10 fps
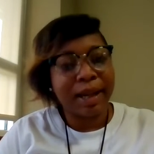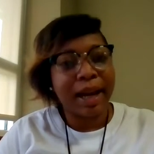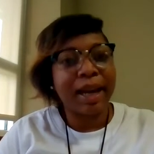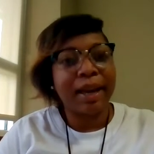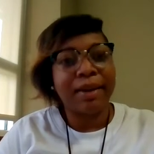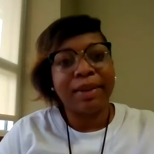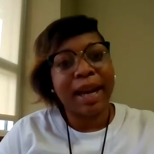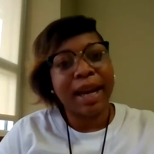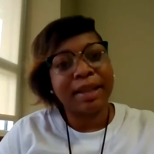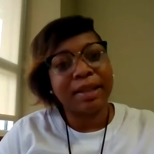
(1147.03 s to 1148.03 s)
not
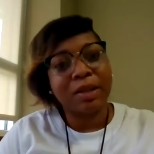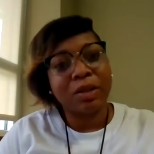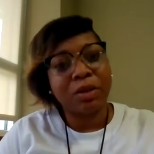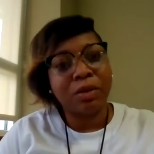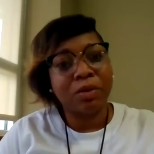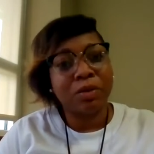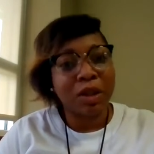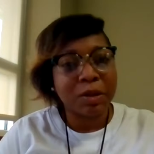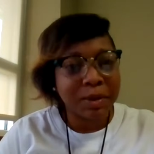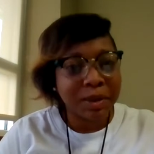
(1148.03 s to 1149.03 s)
having access to
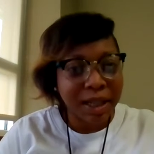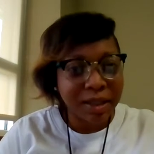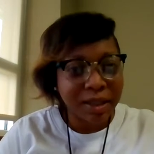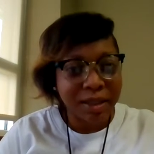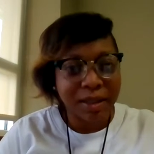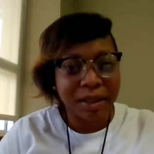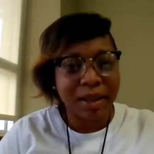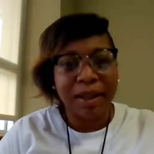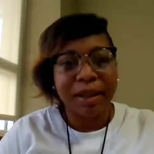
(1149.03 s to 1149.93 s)
transportation.